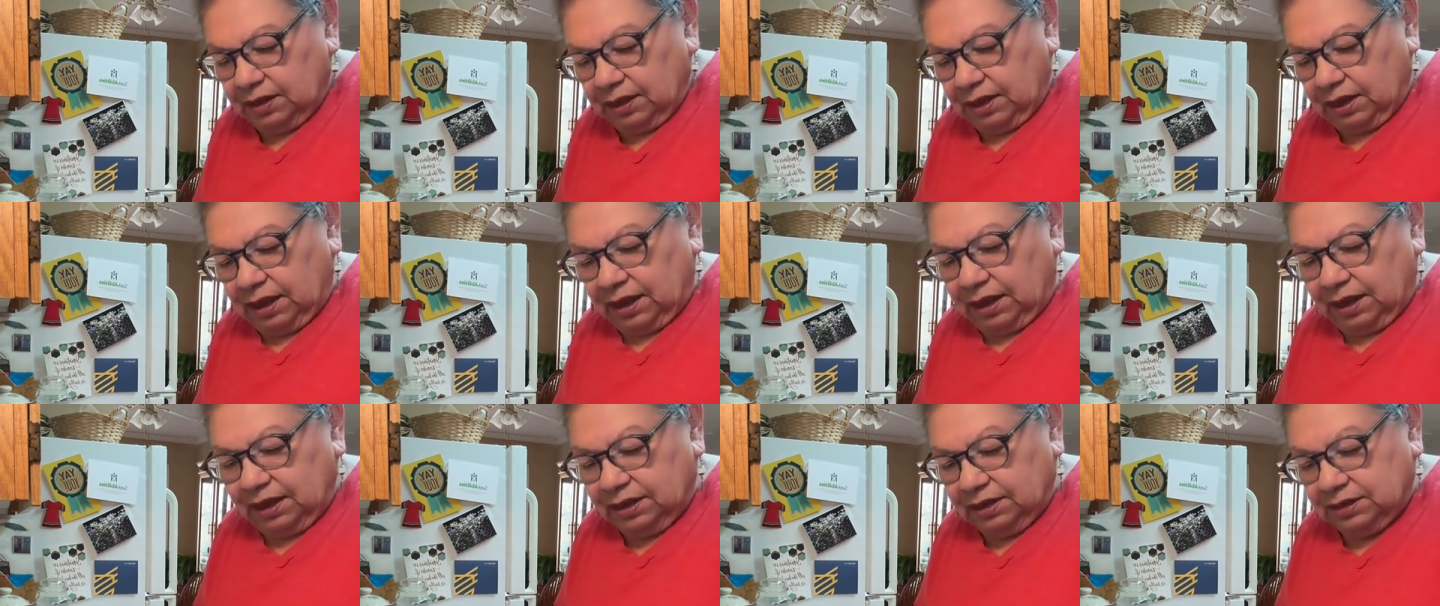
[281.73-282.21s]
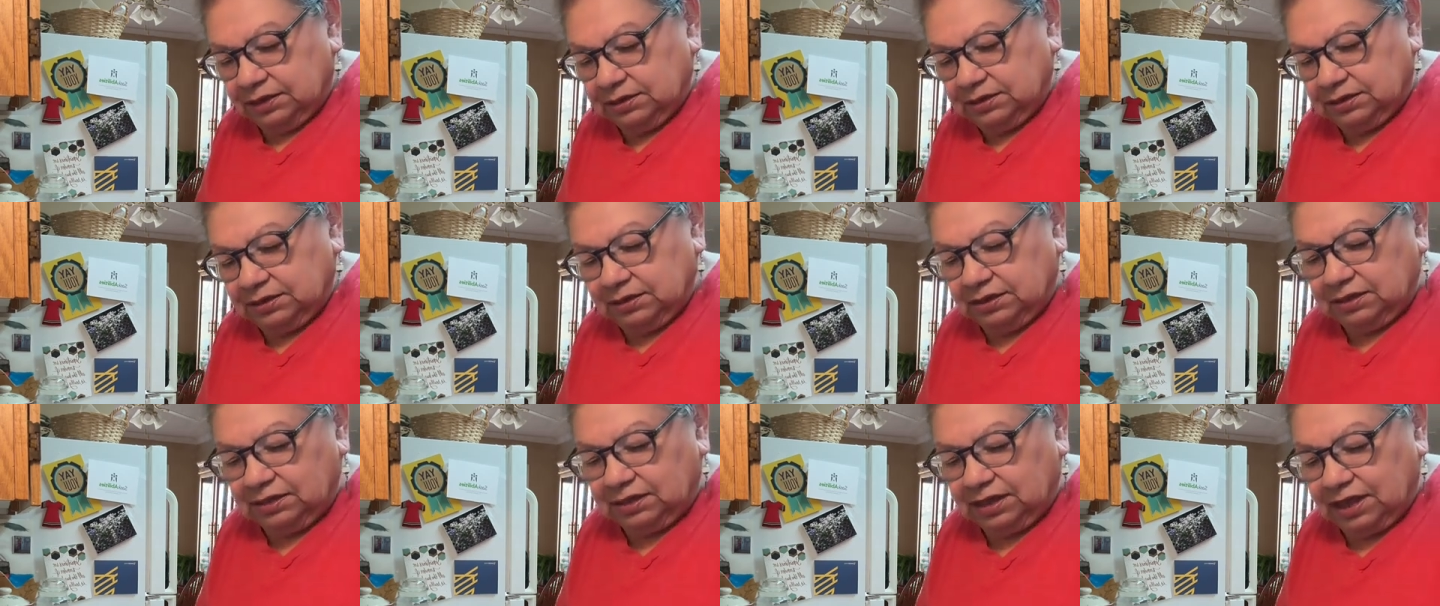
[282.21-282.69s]
And
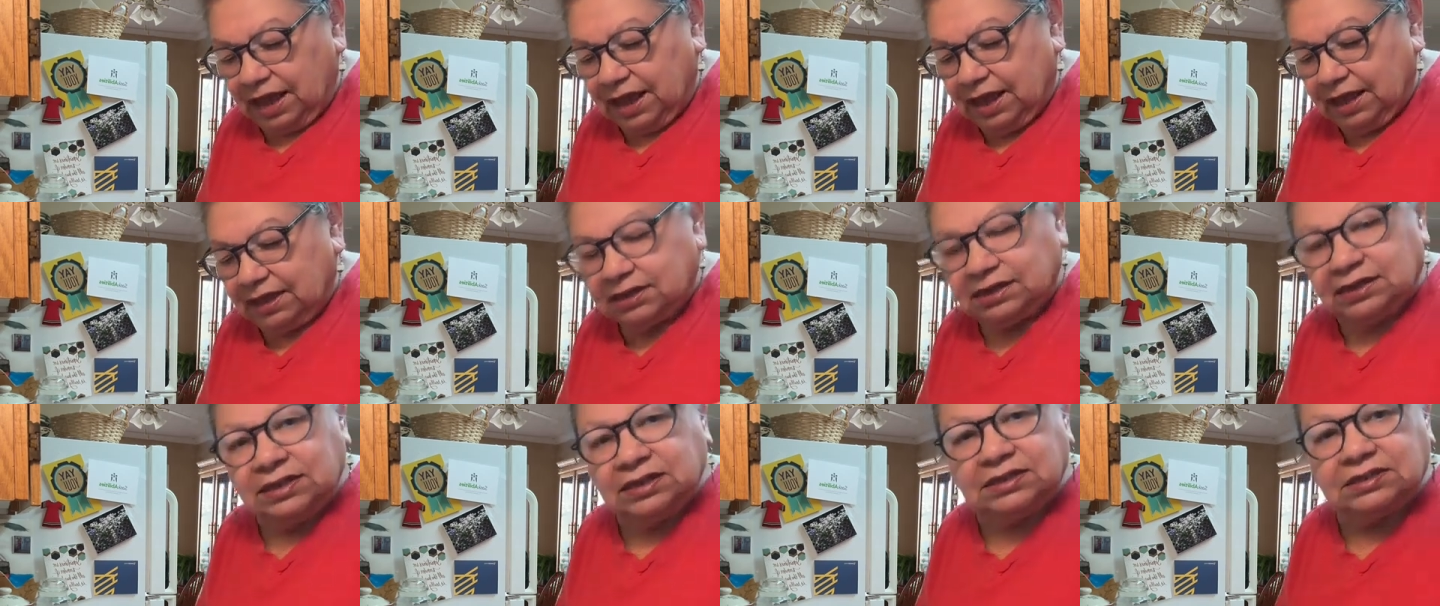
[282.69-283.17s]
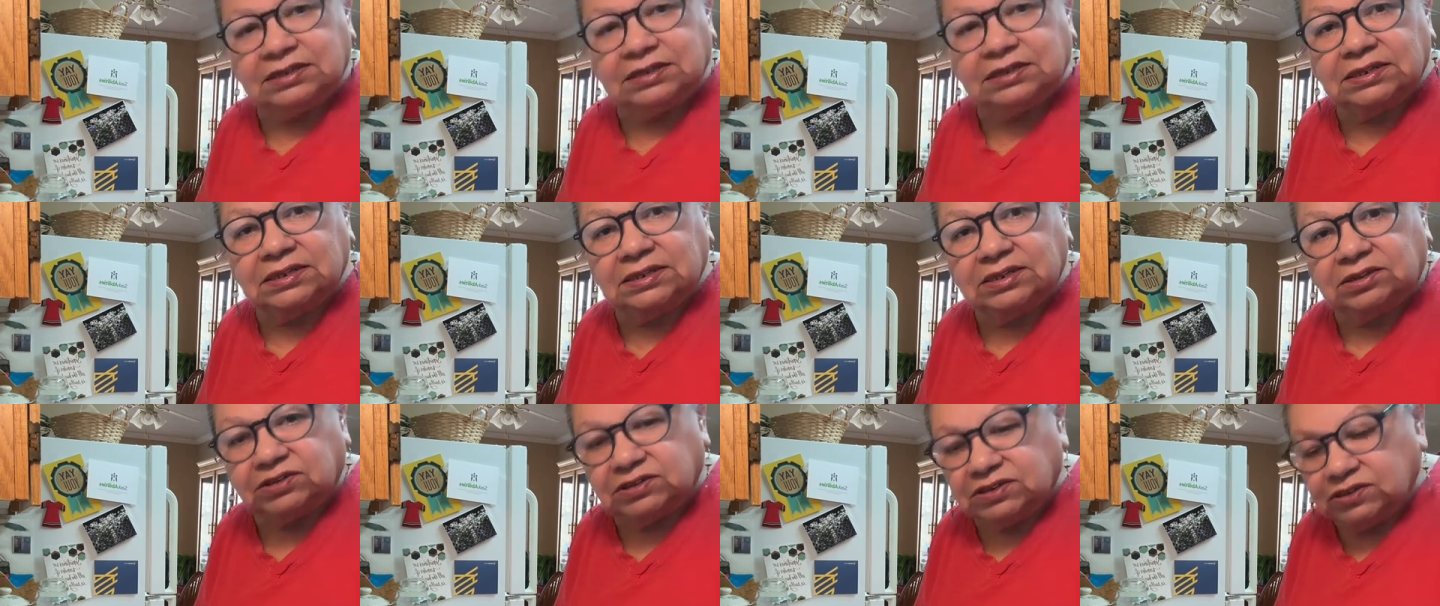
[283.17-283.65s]
that is,
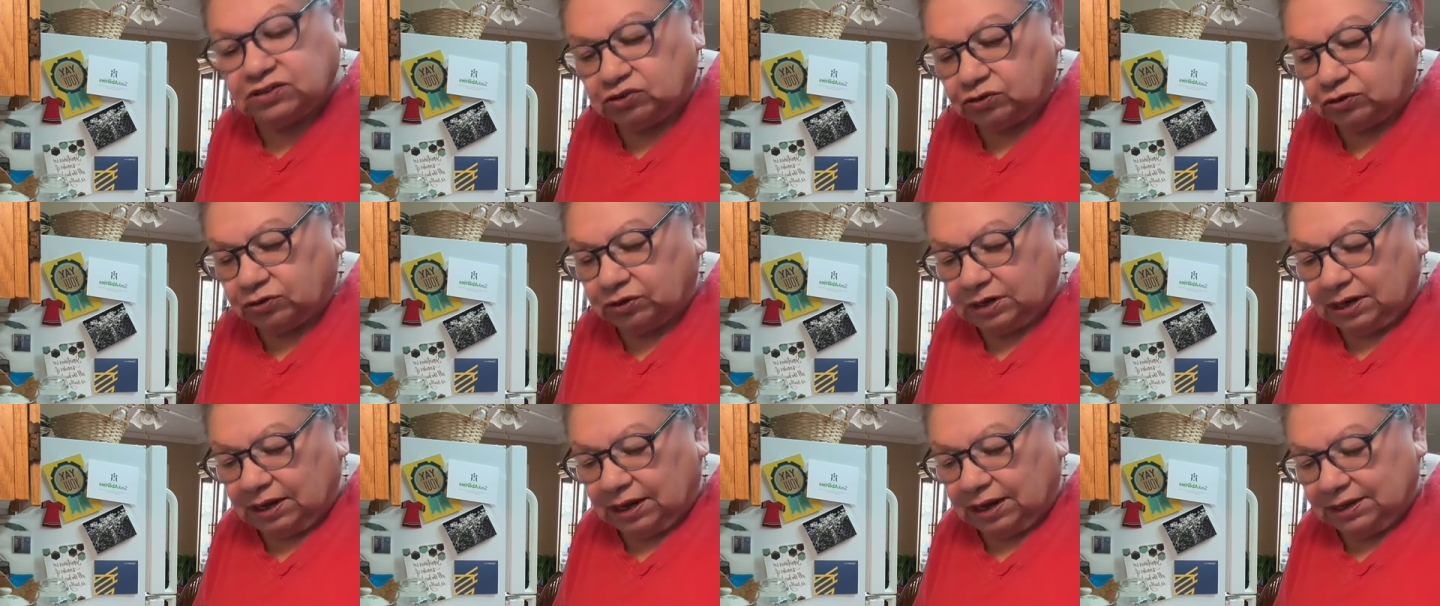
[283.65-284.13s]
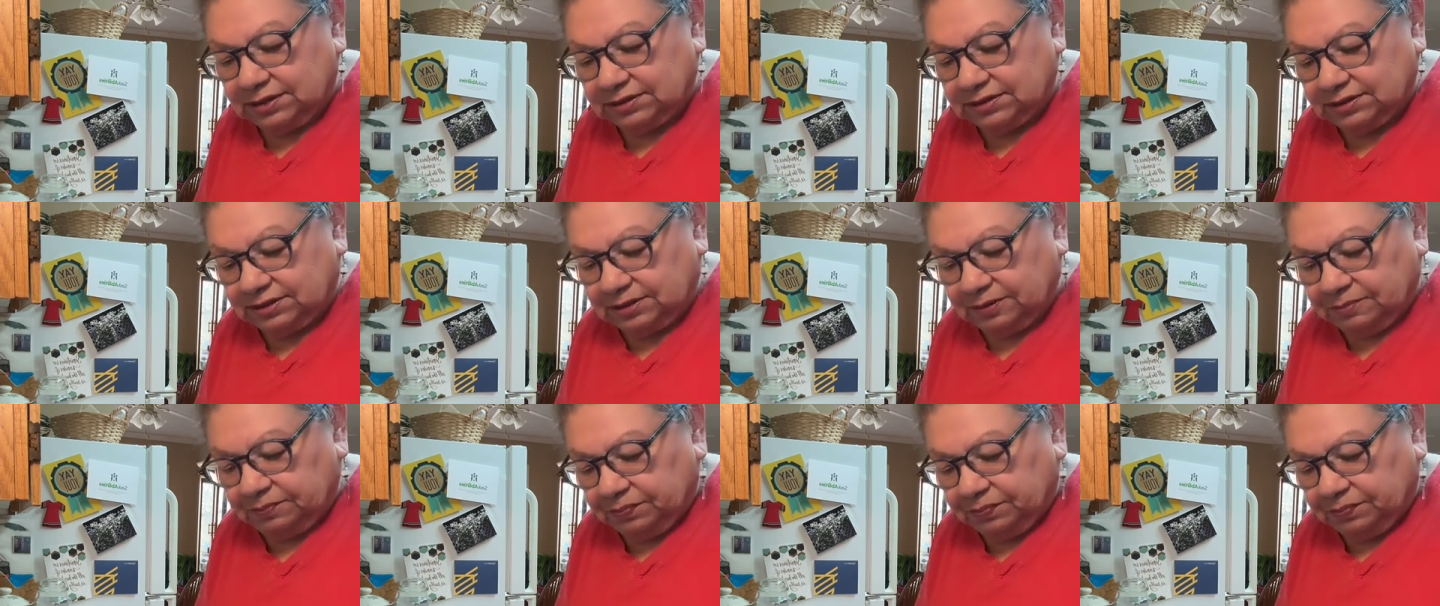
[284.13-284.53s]
they're sterilized.